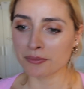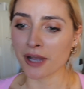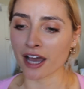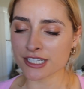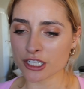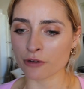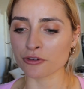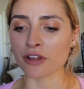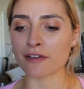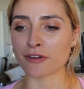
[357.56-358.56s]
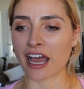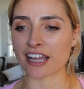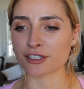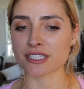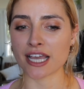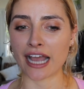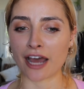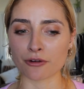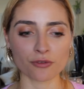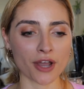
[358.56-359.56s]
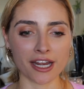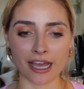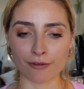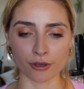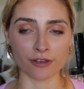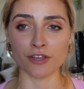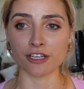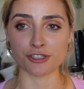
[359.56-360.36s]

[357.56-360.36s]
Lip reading: kind of scarred for life, and I just like, I don't know if I can ever eat vegan